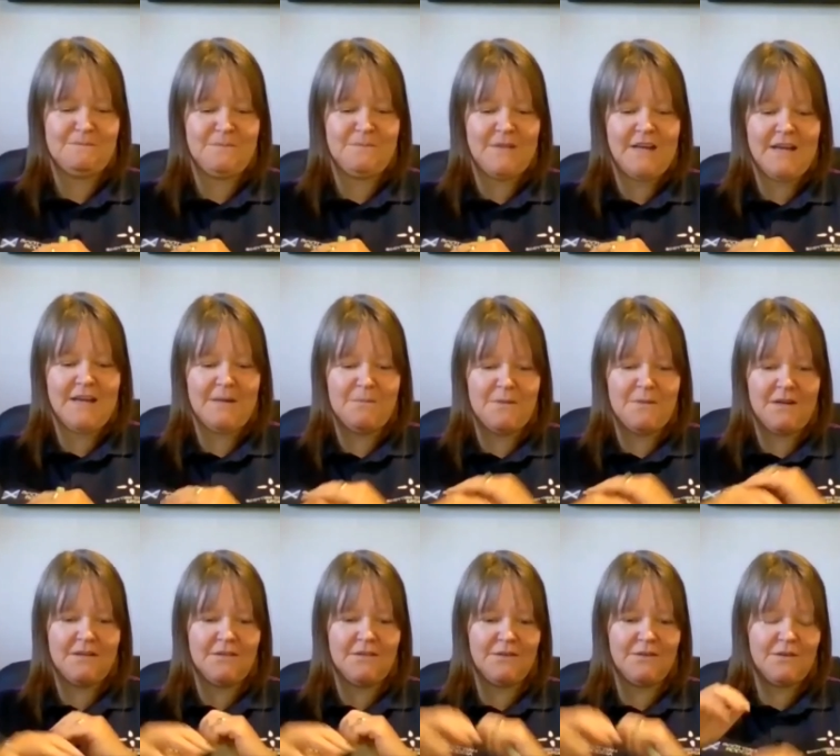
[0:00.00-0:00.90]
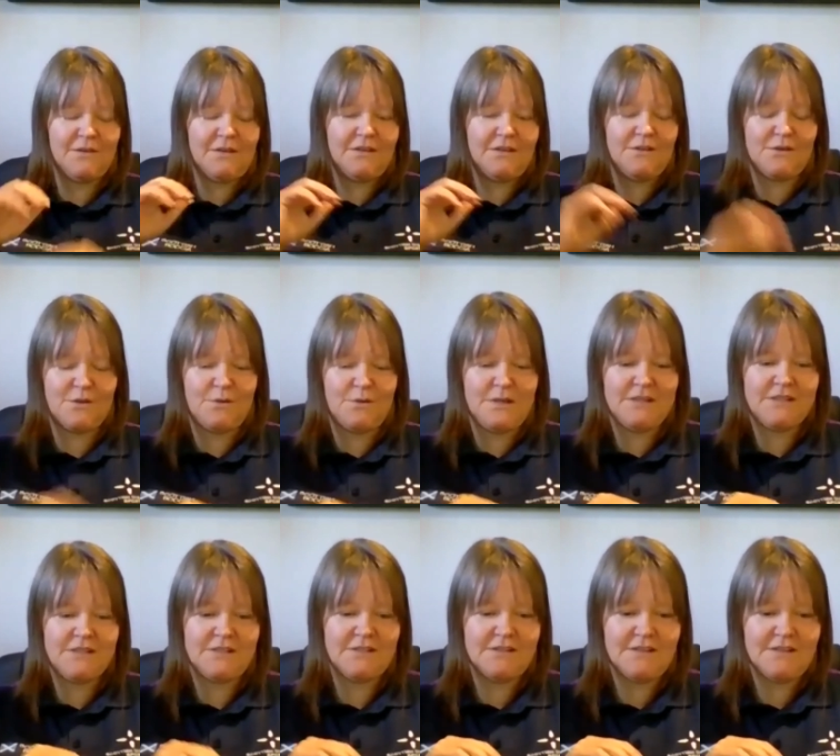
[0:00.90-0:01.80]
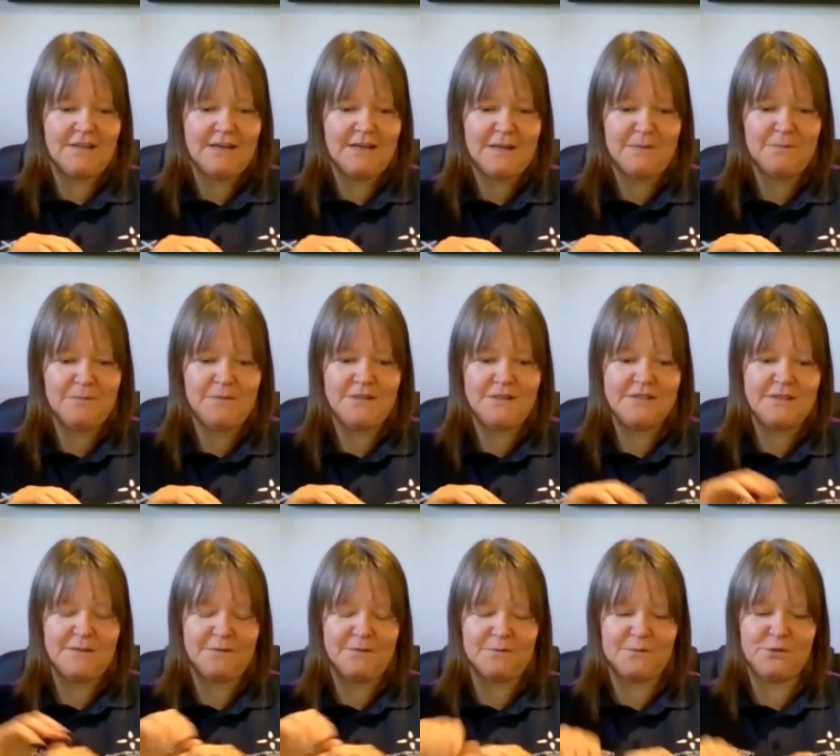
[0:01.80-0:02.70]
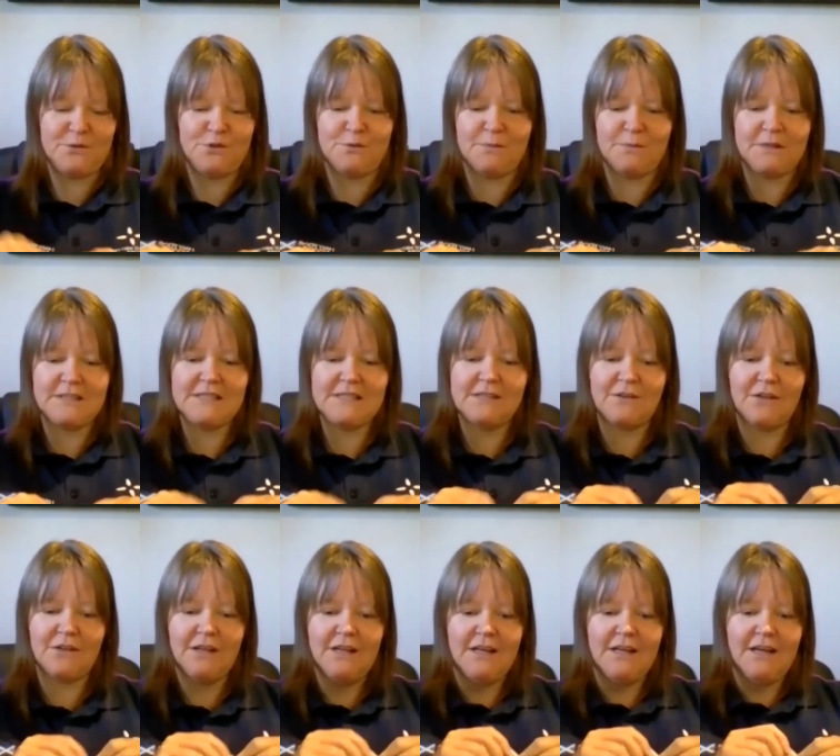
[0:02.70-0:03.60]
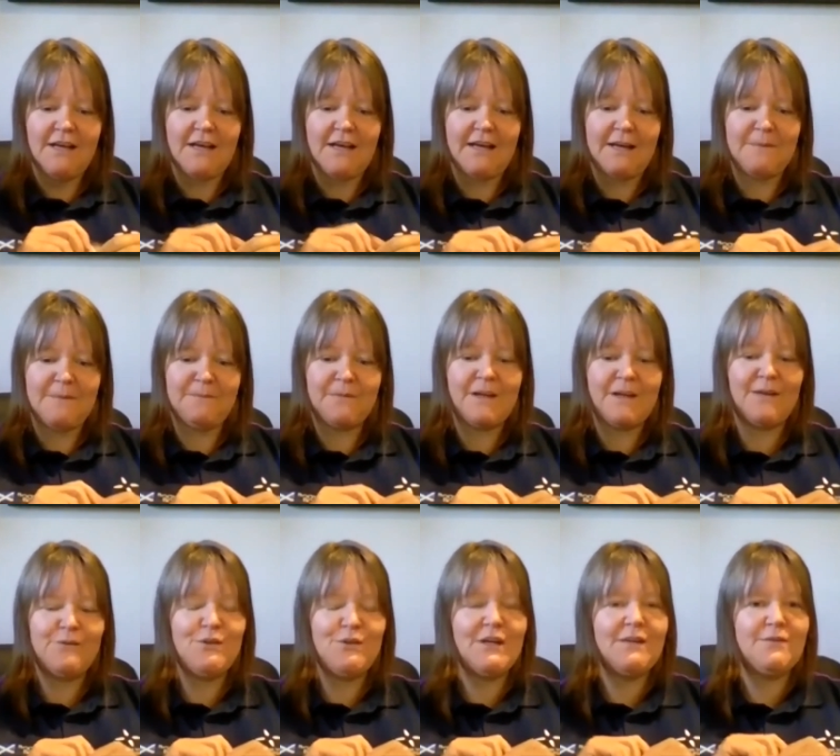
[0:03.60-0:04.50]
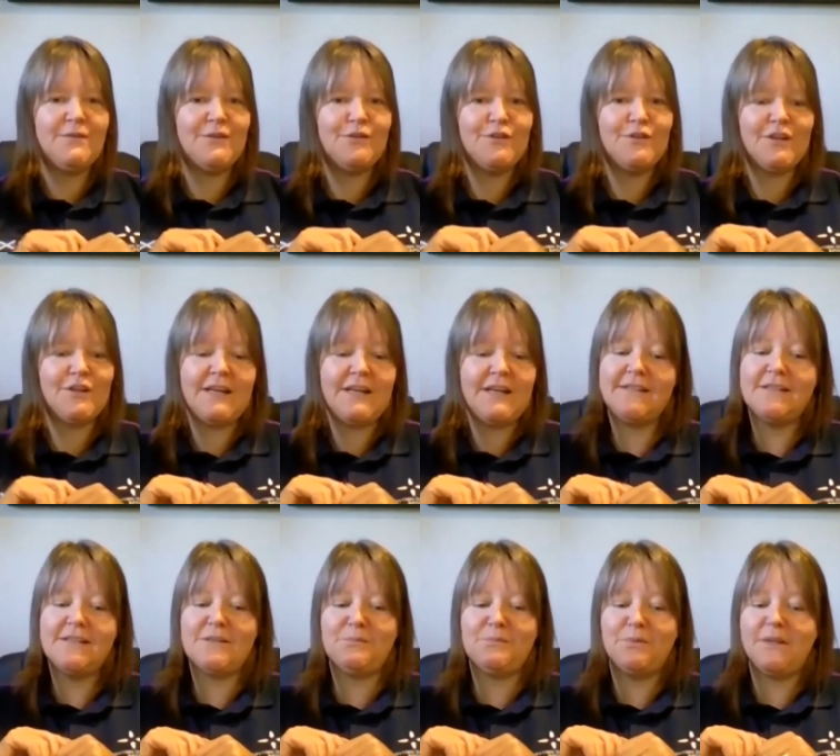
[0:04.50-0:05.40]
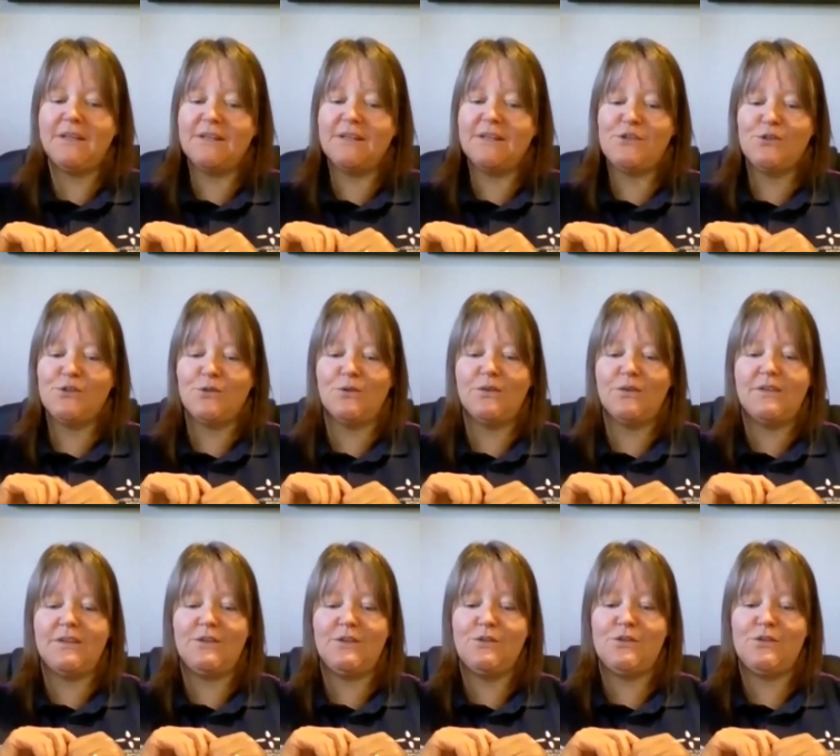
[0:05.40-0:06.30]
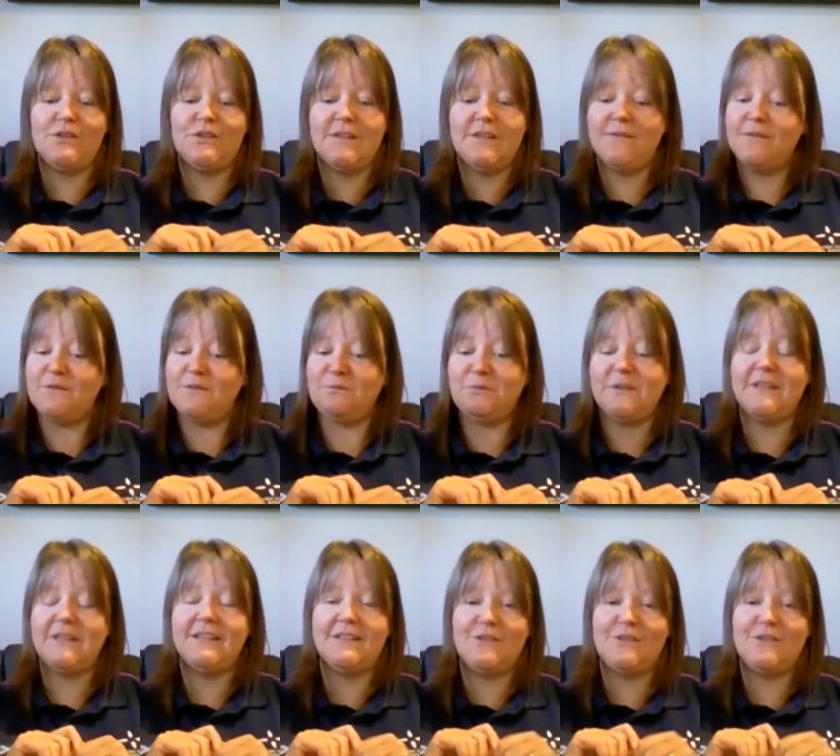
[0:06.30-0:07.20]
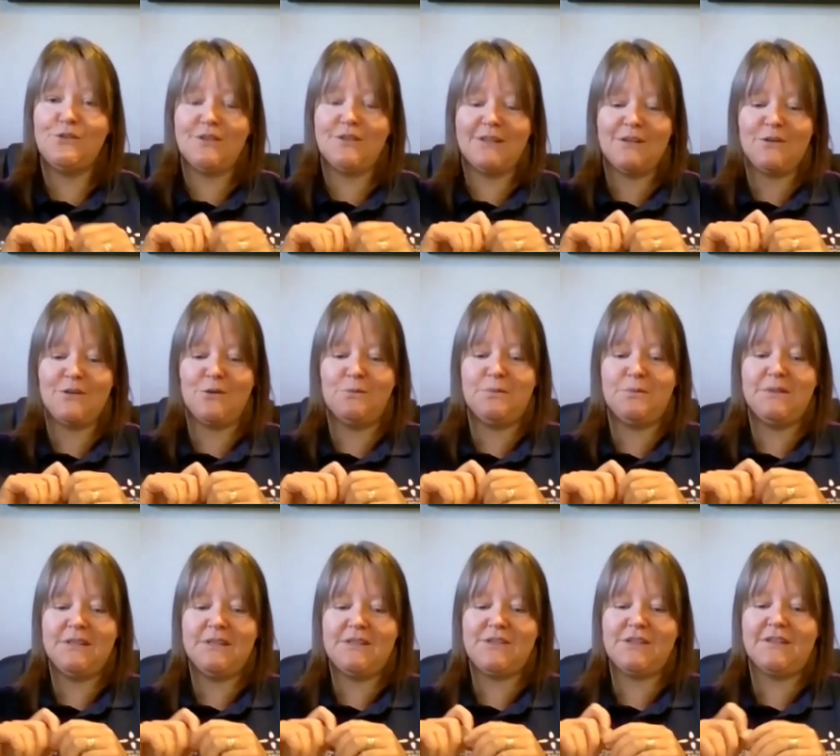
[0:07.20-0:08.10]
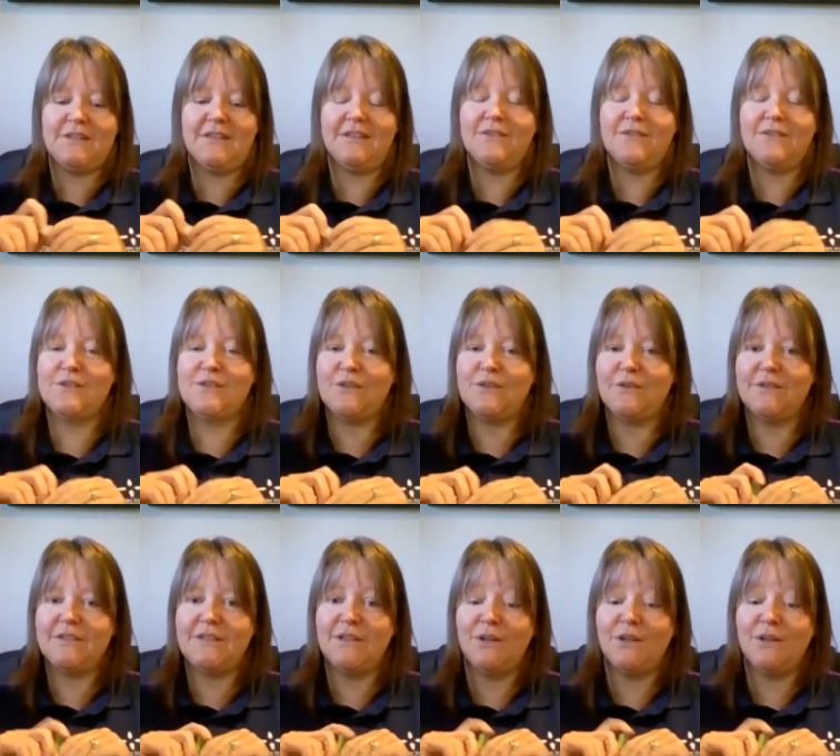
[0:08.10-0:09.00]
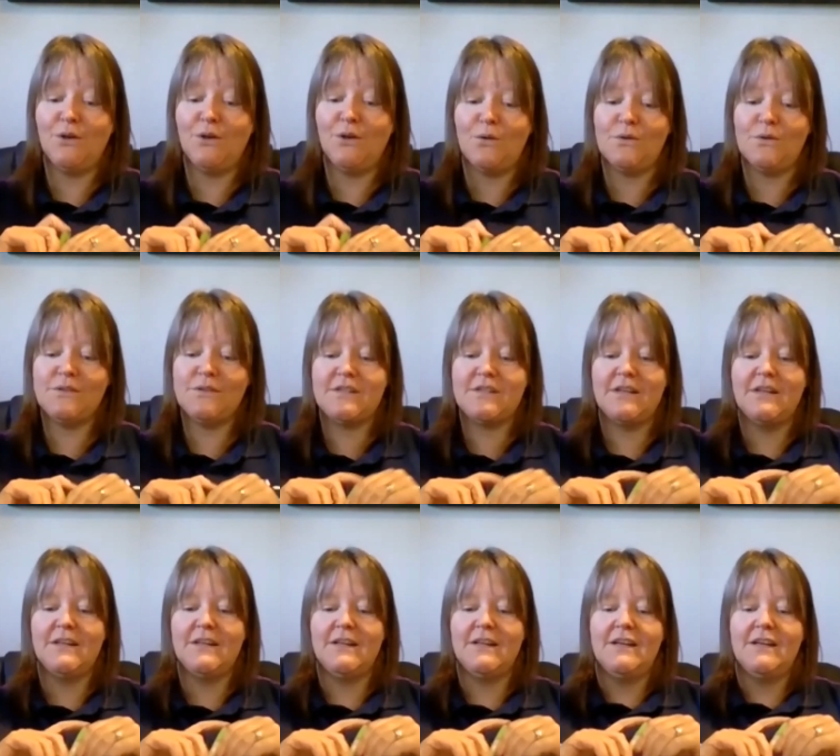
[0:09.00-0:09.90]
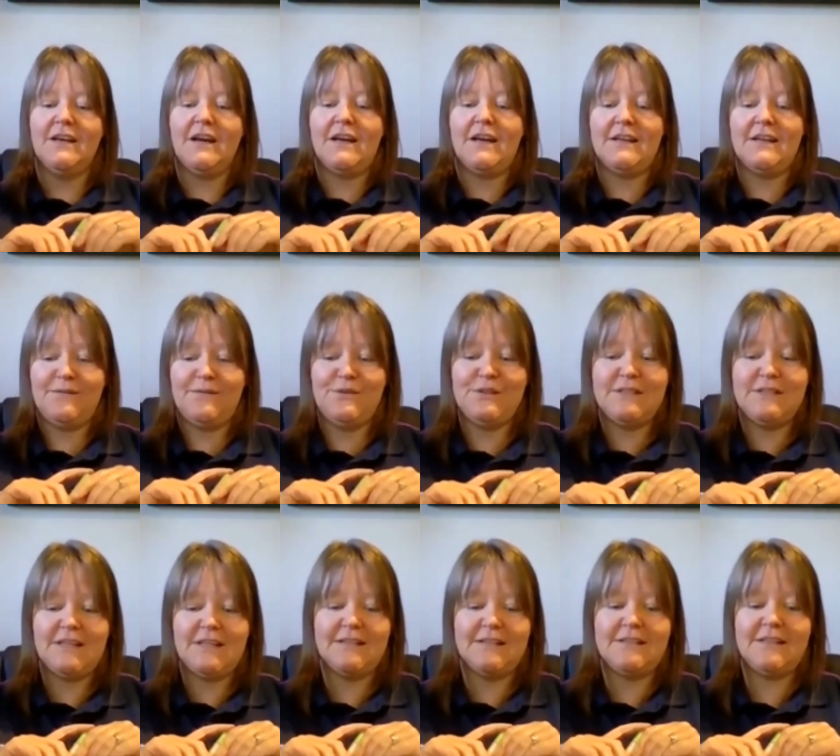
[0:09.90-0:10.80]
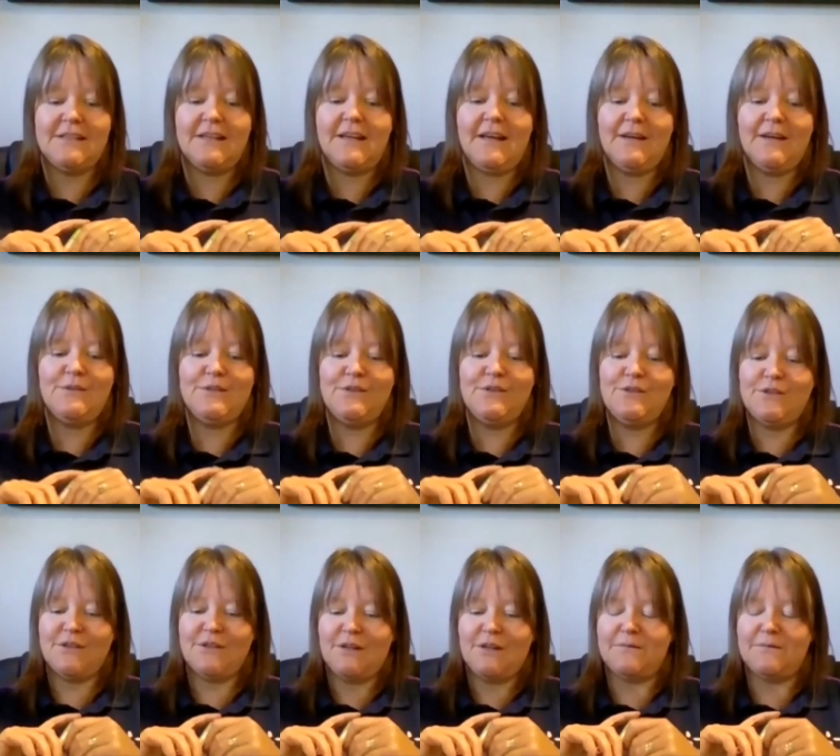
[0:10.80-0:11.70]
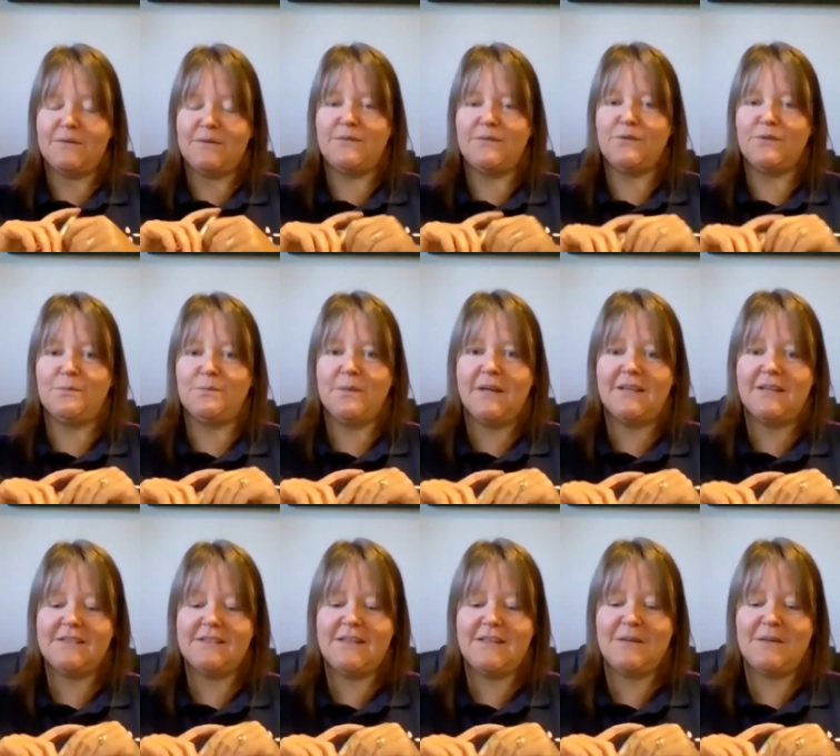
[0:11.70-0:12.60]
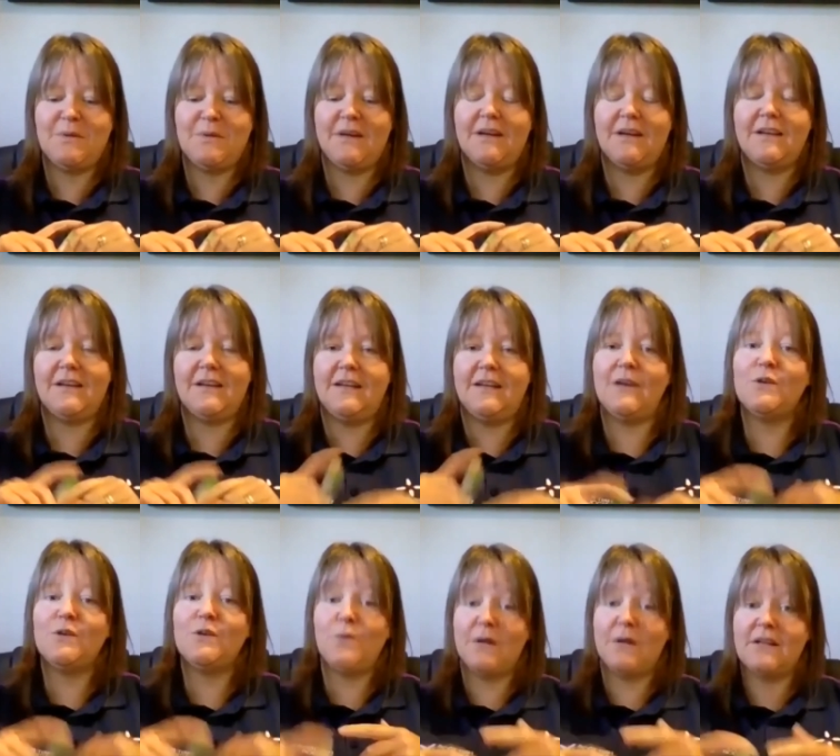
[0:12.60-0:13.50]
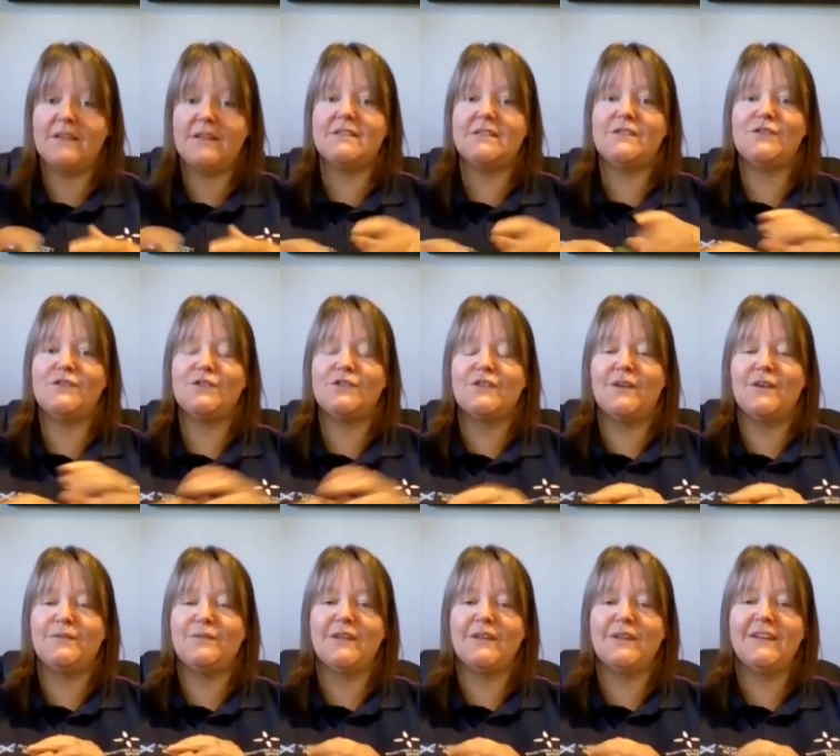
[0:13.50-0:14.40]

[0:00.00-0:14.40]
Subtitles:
Another question, this time from Stuart McNeil. Have you ever regretted playing a shot that you should never have played during a competition that resulted in a loss? And if you did, how did you recover from that setback and how quickly did you recover?